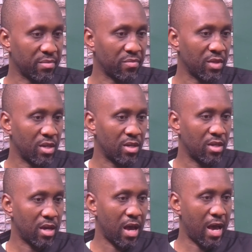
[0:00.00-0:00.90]
Yes.
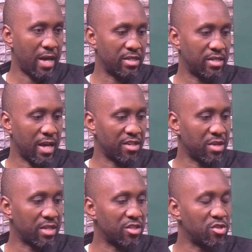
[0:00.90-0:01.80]
And that
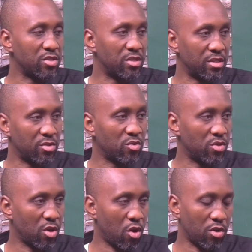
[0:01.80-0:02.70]
transitions into
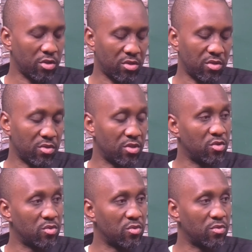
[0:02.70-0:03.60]
the costs. You need
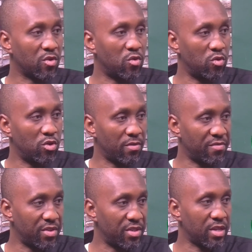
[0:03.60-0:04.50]
to cool your
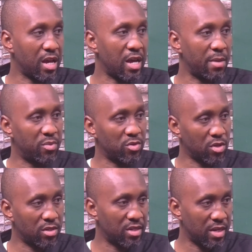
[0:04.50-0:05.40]
freezer, put
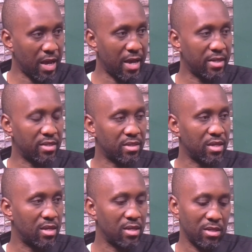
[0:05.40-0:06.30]
on the lights.
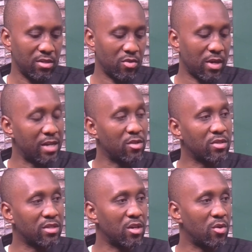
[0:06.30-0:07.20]
You
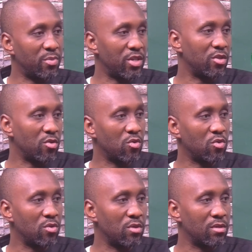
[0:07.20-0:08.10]
cannot sell
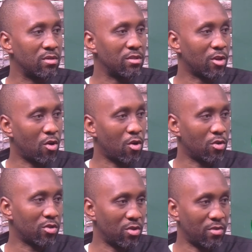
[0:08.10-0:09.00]
below the
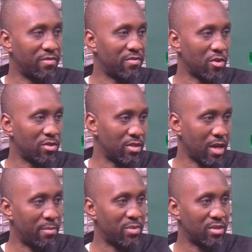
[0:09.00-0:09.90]
cost of running
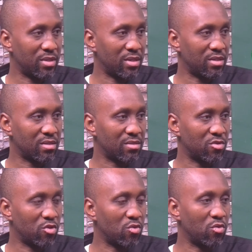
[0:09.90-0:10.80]
that business. Yes.
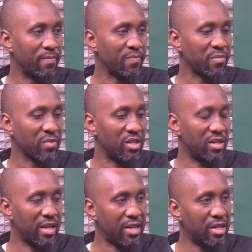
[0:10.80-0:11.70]
So in
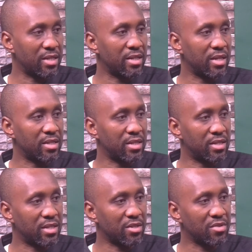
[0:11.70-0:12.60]
the larger sense,
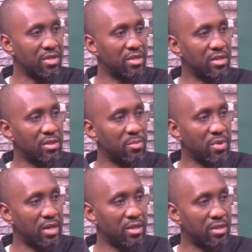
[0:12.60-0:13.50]
it increases the
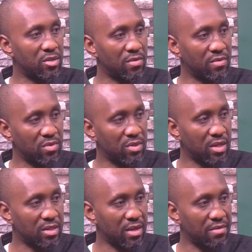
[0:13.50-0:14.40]
prices of goods
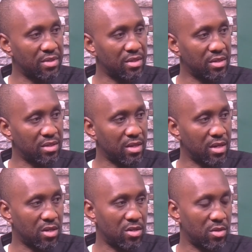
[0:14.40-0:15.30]
and services in the
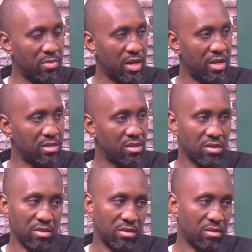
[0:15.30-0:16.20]
economy and
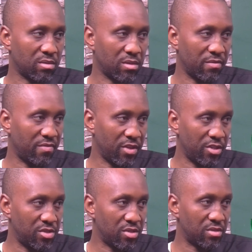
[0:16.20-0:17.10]
thus
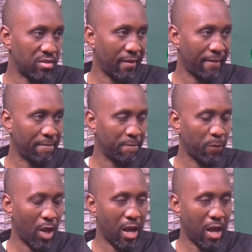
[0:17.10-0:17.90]
inflation. Yes.